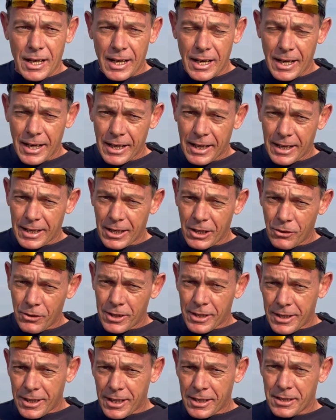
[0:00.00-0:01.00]
I can
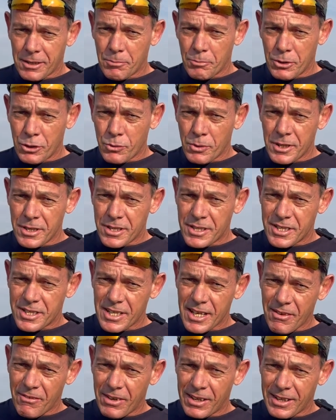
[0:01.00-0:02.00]
only get between
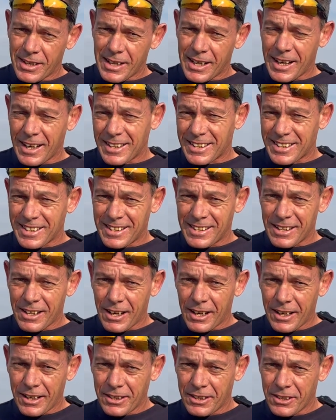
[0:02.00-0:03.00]
7 and
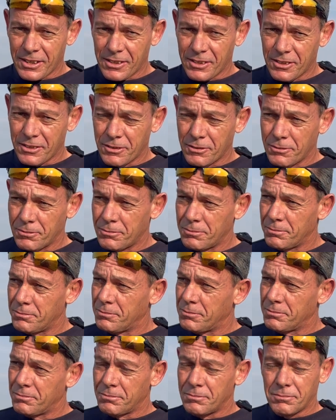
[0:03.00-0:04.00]
9
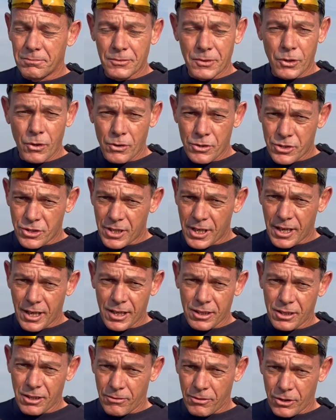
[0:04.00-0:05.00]

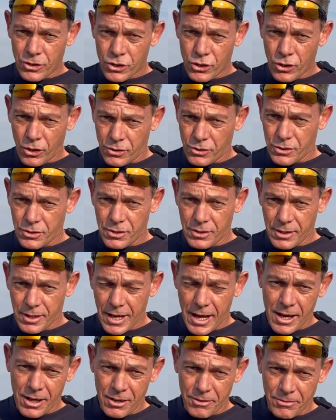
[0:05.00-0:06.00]
consecutive shots
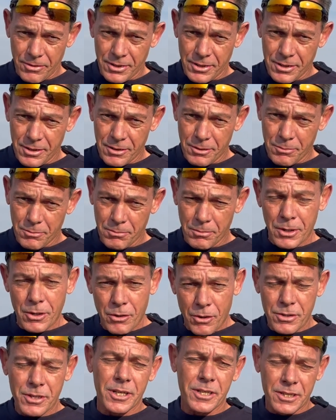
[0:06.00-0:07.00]
out of it
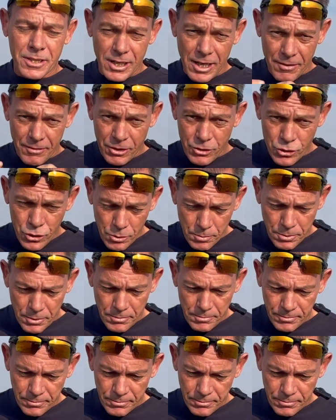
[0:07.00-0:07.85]
because I still have the tube.